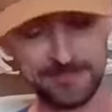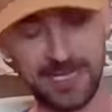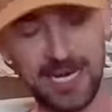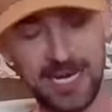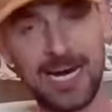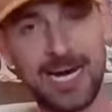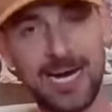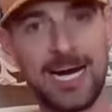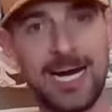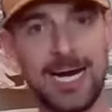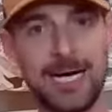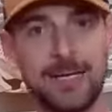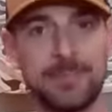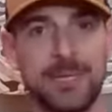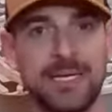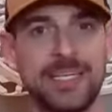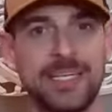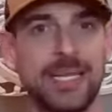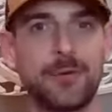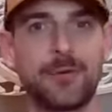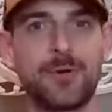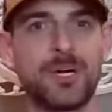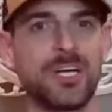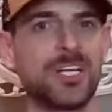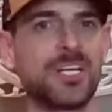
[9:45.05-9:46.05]
Um, and
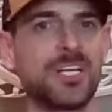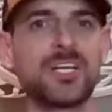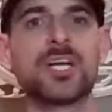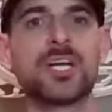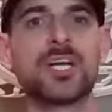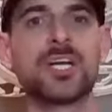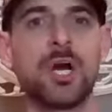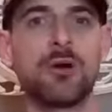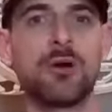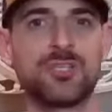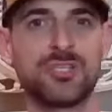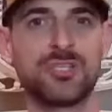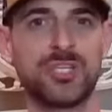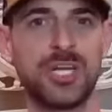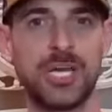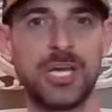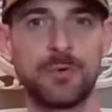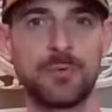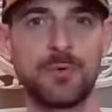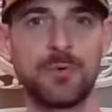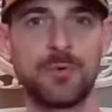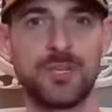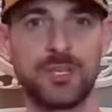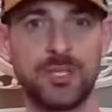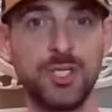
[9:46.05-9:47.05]
they were going to negotiate
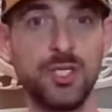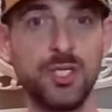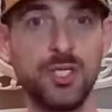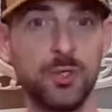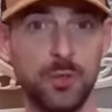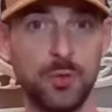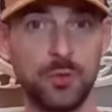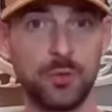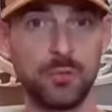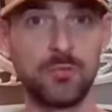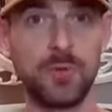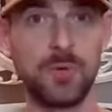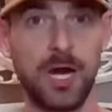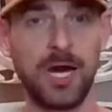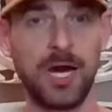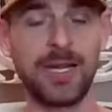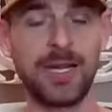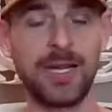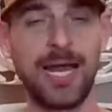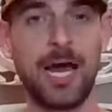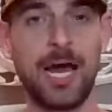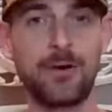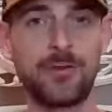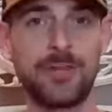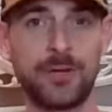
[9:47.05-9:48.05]
with you on
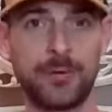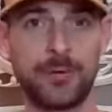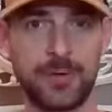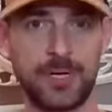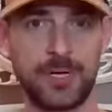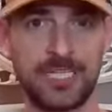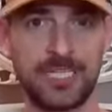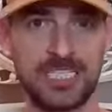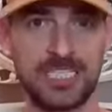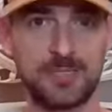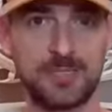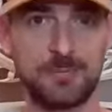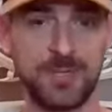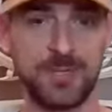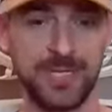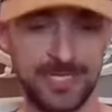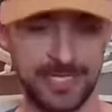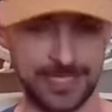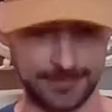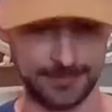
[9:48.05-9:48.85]
how they were going to split